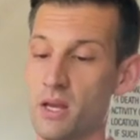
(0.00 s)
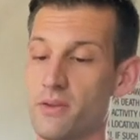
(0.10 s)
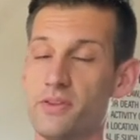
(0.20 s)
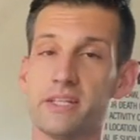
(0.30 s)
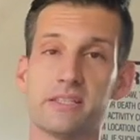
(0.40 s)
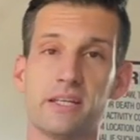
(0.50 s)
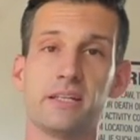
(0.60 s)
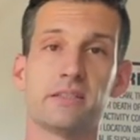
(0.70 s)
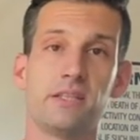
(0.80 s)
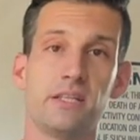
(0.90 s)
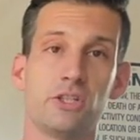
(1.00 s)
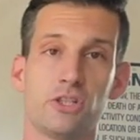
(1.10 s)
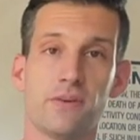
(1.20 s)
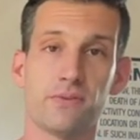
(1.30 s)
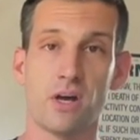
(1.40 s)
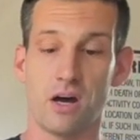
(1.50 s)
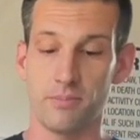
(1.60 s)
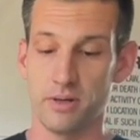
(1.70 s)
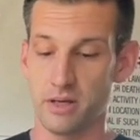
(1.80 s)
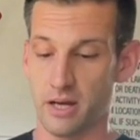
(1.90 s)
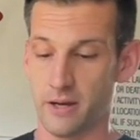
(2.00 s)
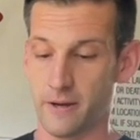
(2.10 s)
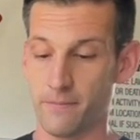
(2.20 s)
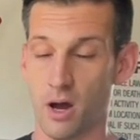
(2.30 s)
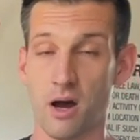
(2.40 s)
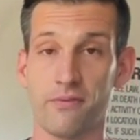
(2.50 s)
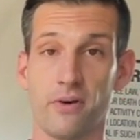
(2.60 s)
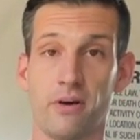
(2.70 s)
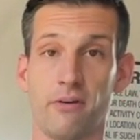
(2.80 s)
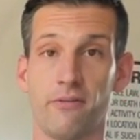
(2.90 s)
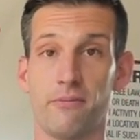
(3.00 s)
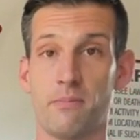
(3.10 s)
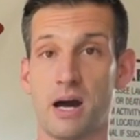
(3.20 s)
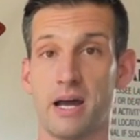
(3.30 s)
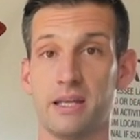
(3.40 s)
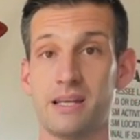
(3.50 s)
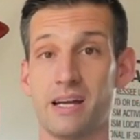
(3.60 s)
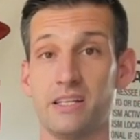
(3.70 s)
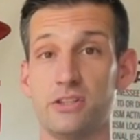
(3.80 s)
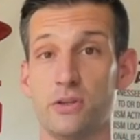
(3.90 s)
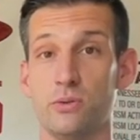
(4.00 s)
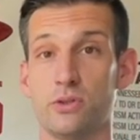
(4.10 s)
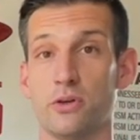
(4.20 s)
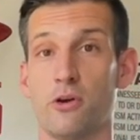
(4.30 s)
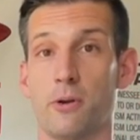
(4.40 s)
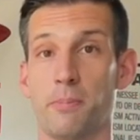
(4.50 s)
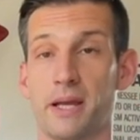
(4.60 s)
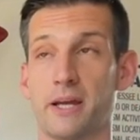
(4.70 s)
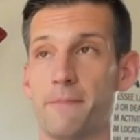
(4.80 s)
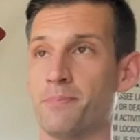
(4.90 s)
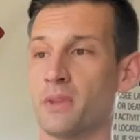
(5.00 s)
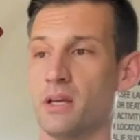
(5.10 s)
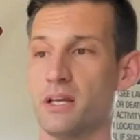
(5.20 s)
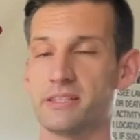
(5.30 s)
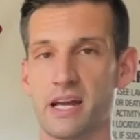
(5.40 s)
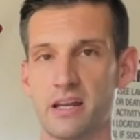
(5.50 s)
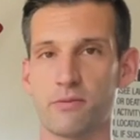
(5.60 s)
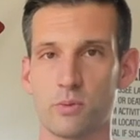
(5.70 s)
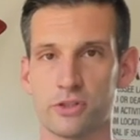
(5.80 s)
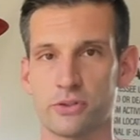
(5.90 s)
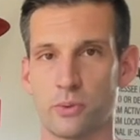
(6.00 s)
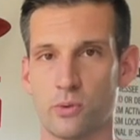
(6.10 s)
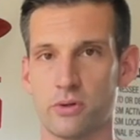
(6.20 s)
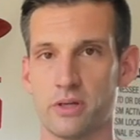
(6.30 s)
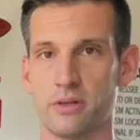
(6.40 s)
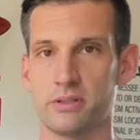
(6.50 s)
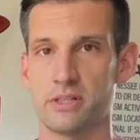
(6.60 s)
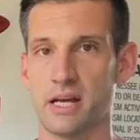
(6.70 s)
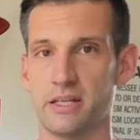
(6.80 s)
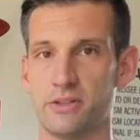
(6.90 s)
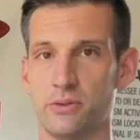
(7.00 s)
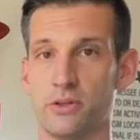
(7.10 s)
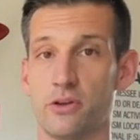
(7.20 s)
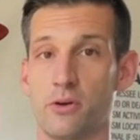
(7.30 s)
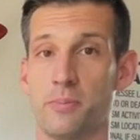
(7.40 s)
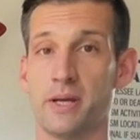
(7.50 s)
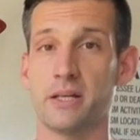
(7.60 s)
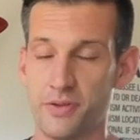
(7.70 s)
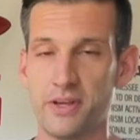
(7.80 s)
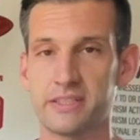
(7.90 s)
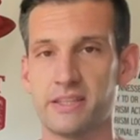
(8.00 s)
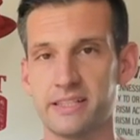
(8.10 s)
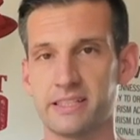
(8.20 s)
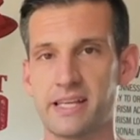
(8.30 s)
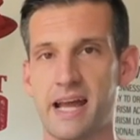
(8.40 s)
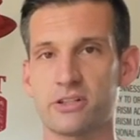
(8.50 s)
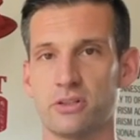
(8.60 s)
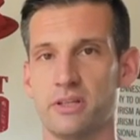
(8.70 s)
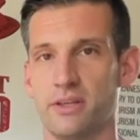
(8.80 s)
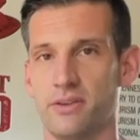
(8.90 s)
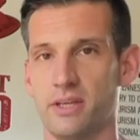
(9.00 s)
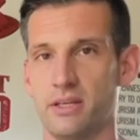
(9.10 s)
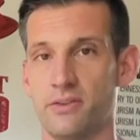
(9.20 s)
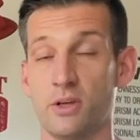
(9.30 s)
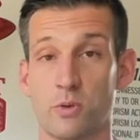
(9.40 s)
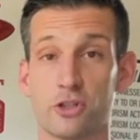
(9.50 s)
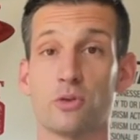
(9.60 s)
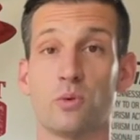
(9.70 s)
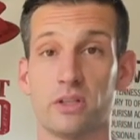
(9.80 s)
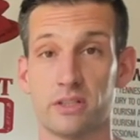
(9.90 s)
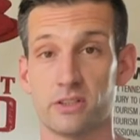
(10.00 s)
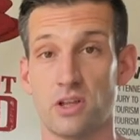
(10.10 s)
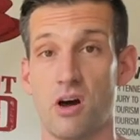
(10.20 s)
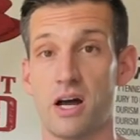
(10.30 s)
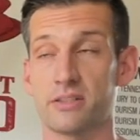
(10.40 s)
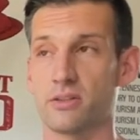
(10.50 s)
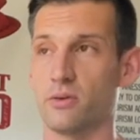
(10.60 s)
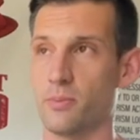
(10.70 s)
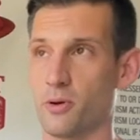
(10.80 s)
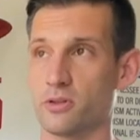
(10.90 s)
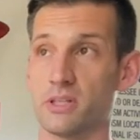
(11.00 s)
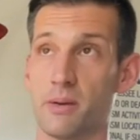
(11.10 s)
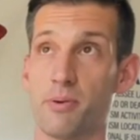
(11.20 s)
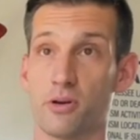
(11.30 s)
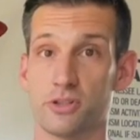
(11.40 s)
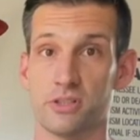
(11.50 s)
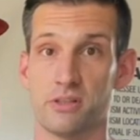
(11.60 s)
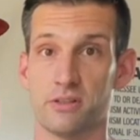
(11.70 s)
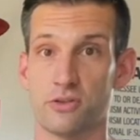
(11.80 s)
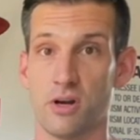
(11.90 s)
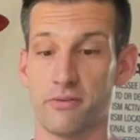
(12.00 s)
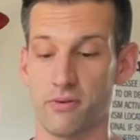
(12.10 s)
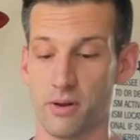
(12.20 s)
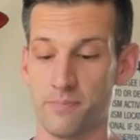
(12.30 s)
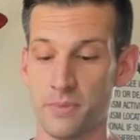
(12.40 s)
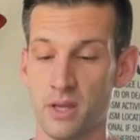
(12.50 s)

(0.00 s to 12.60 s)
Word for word: this is the shift knob um, off of my 92 Toyota pickup. It's kind of a restored 92 Toyota pickup. This this is actually the, the original one is lost. So the person I purchased the truck from,